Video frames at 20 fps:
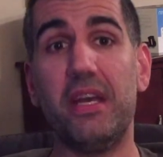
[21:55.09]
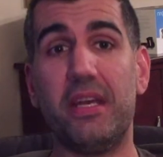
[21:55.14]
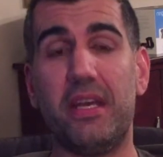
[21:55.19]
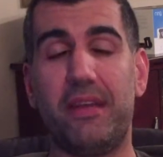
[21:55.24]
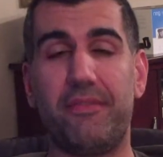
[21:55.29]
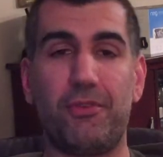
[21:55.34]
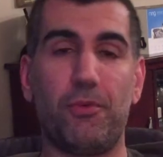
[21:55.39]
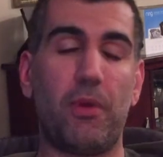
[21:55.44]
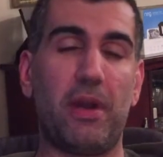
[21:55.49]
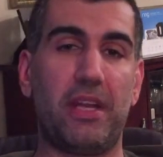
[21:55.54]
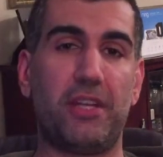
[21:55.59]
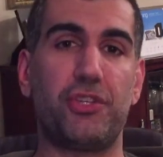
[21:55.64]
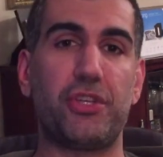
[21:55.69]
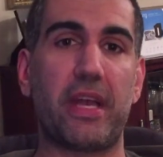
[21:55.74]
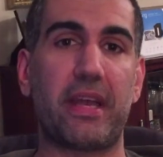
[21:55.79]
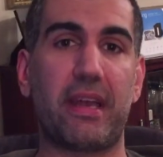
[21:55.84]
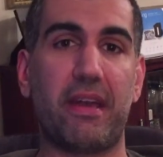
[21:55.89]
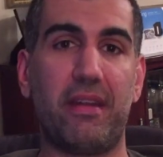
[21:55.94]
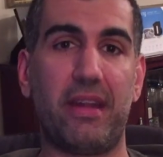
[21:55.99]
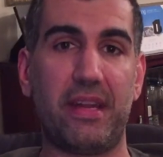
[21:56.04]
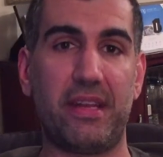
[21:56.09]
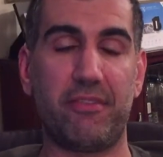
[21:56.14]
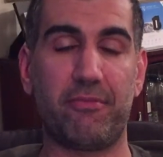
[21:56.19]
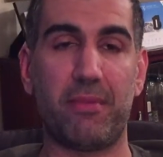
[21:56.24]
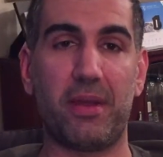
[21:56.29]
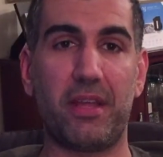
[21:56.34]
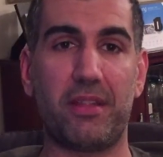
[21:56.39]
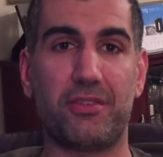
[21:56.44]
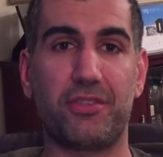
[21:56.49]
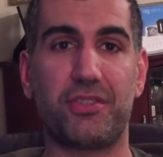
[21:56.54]
If you want to check out any of
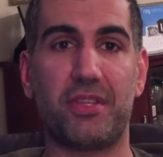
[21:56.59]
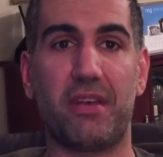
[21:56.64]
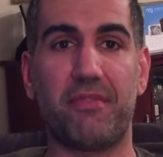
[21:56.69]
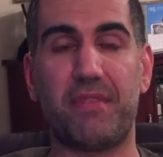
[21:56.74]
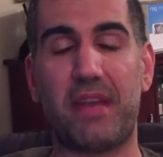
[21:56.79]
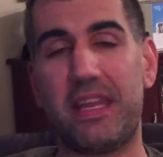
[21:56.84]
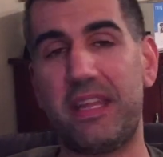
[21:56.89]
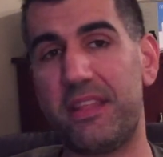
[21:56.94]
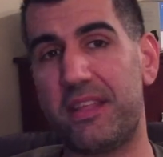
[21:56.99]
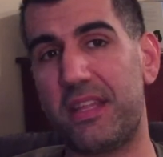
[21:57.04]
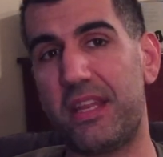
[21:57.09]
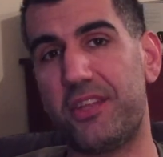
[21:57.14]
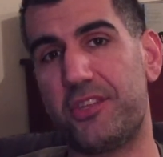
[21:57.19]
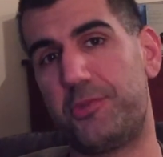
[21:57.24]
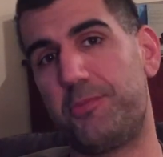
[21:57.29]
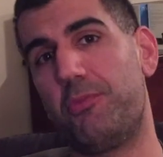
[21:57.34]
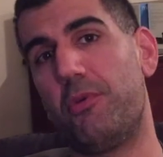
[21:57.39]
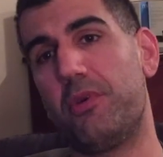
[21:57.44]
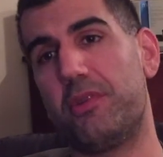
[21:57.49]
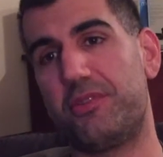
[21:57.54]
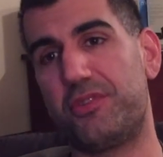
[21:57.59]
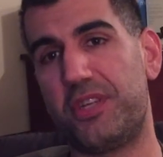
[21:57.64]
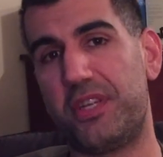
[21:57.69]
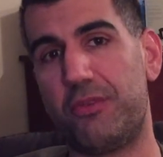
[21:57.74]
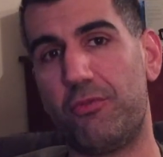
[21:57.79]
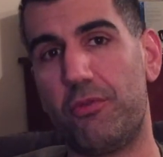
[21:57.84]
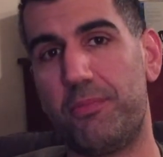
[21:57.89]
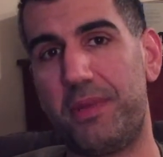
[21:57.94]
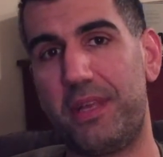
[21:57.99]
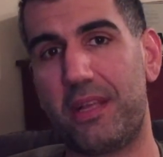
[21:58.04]
my other stuff, anything that has spoilers in it
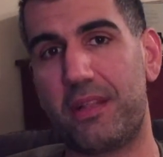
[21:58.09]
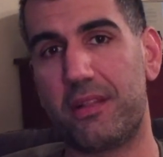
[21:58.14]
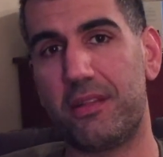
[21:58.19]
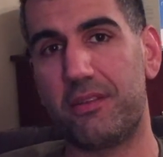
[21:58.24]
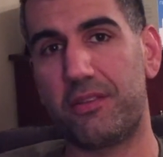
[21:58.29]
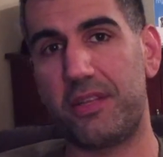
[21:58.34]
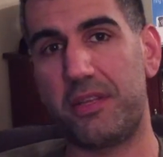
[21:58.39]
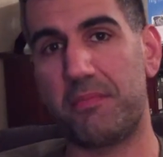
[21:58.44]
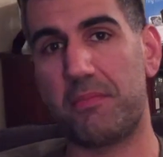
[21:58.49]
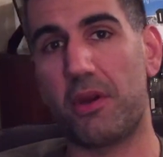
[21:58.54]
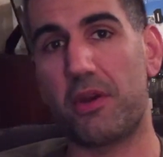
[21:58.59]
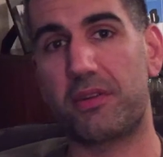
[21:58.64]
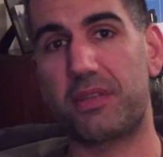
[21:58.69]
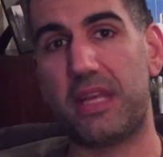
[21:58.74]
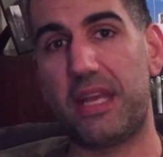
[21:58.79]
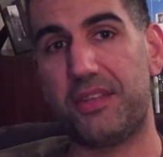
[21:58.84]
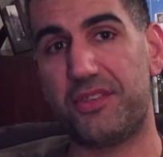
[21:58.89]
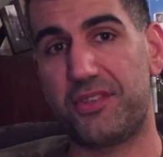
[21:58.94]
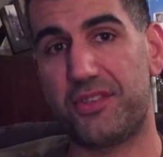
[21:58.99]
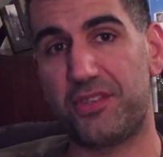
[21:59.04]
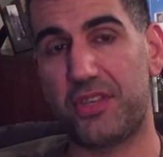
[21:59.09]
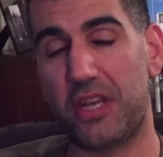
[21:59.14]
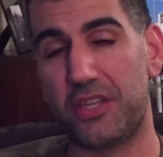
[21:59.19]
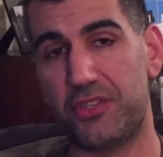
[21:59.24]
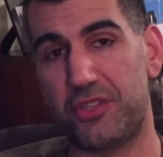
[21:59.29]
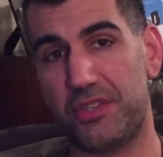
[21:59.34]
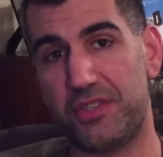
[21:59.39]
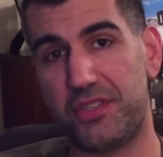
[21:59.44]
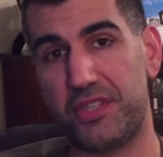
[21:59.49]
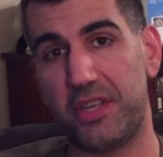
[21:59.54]
will be clearly marked as
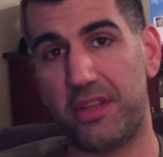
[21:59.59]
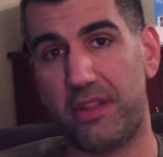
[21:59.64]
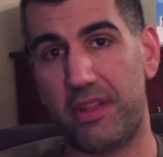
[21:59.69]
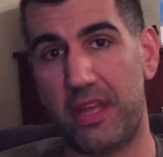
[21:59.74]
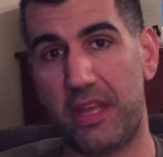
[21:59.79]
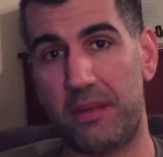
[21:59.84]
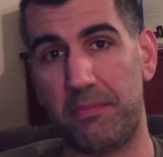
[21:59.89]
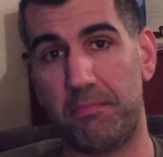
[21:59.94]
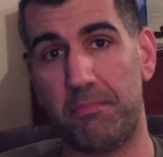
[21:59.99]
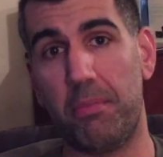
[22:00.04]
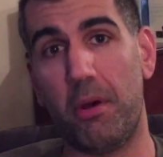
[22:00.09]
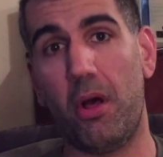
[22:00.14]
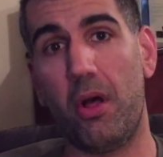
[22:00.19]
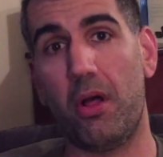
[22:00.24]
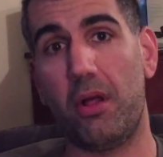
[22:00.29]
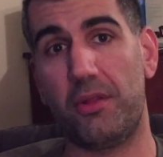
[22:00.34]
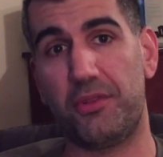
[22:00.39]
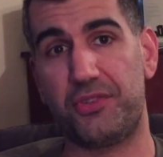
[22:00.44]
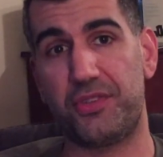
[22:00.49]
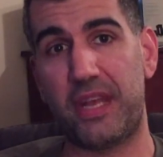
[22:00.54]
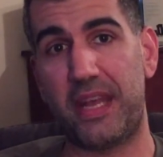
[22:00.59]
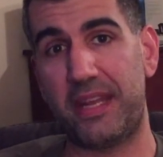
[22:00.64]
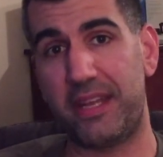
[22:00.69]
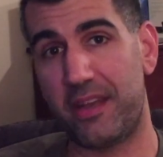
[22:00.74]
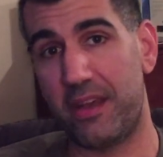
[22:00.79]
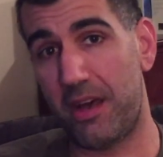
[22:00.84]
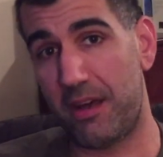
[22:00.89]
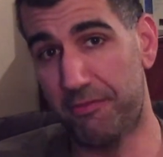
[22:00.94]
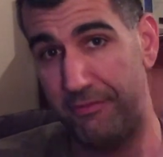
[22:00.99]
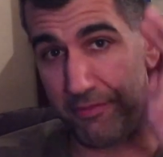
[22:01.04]
such. Until then, Paul signing
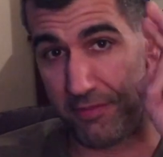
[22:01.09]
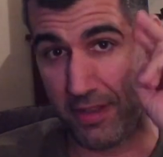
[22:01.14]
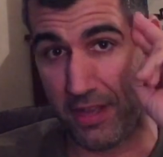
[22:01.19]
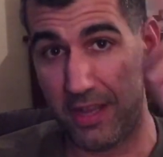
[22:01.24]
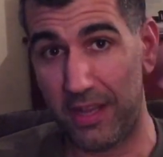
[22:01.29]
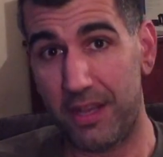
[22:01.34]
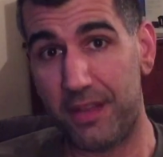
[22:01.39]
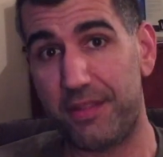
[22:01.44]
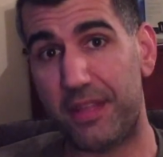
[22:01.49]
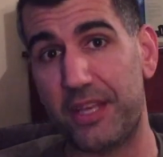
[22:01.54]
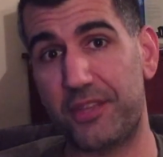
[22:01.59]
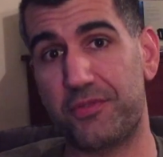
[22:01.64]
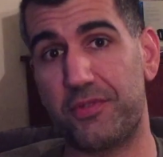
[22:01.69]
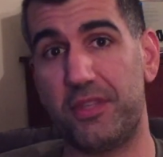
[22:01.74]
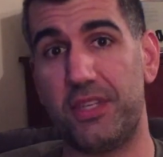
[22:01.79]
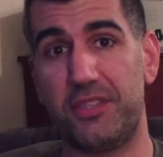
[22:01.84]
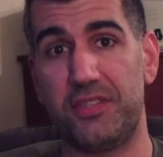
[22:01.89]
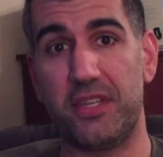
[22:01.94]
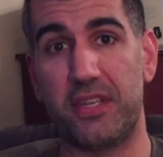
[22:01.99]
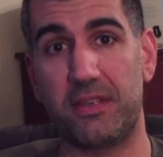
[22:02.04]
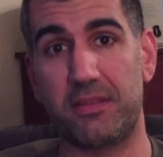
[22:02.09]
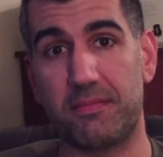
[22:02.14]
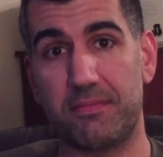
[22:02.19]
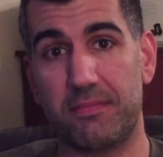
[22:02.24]
off. Thanks for listening.